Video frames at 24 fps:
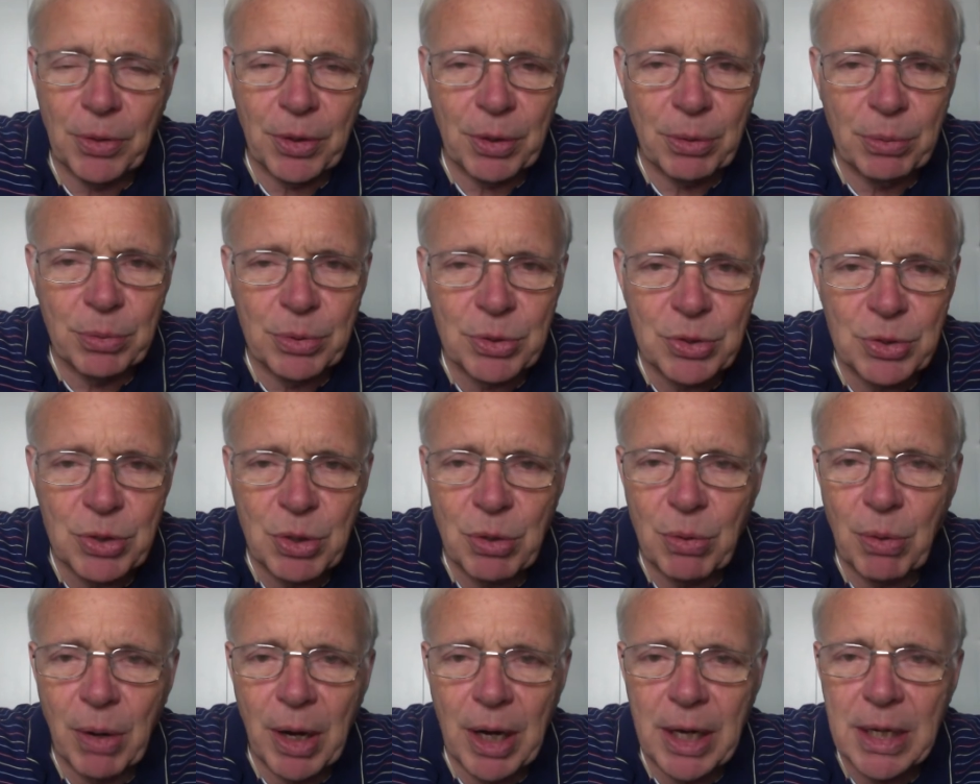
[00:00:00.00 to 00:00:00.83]
There was
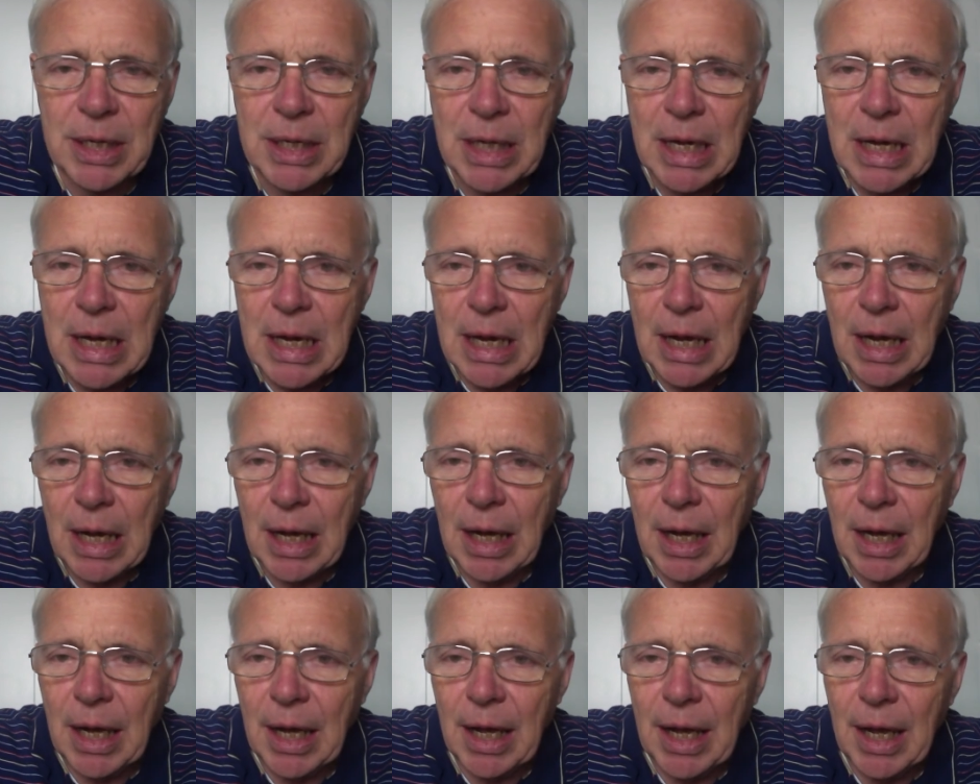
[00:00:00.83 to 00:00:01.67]
great
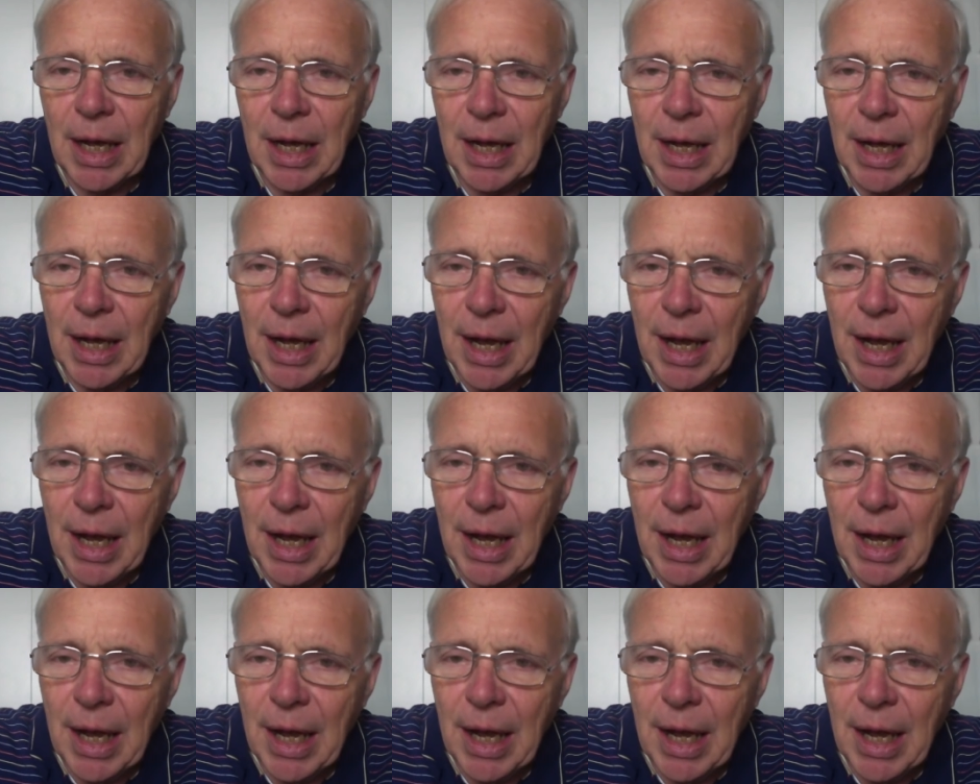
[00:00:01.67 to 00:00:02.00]
uh,